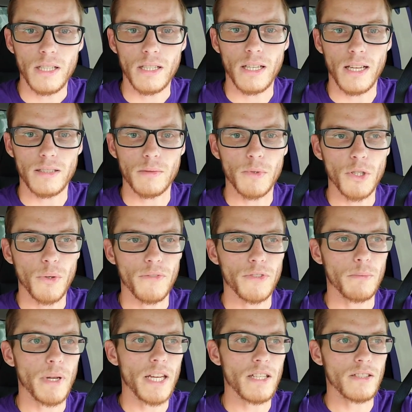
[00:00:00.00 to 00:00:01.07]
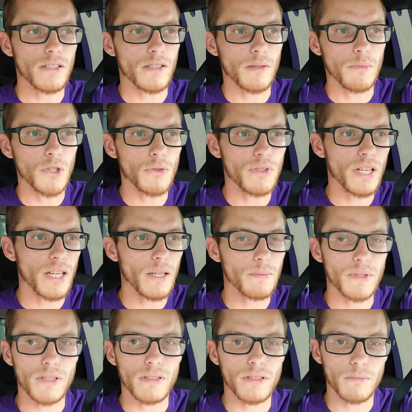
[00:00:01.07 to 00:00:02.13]
some new information, some new
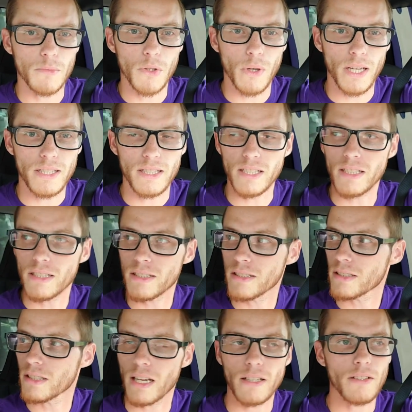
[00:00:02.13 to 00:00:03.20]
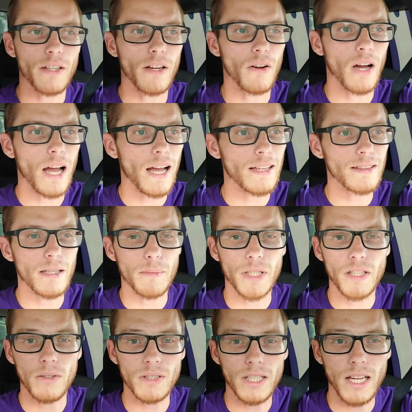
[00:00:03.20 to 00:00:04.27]
tips, some new ideas. I don't know. Let me
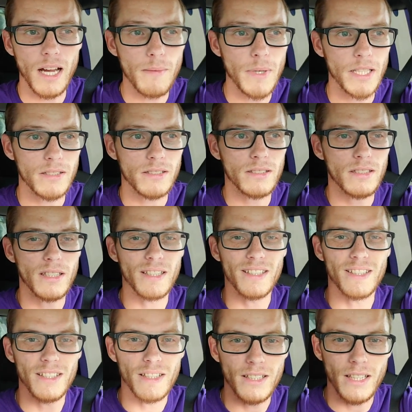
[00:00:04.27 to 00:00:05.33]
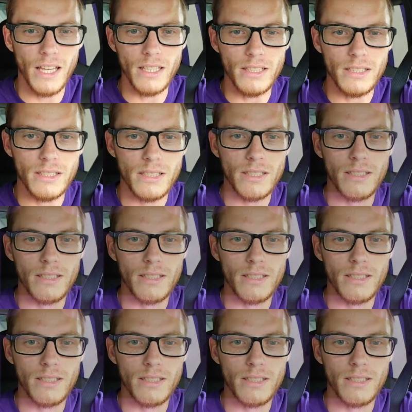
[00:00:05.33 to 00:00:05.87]
know in the comments. Thanks.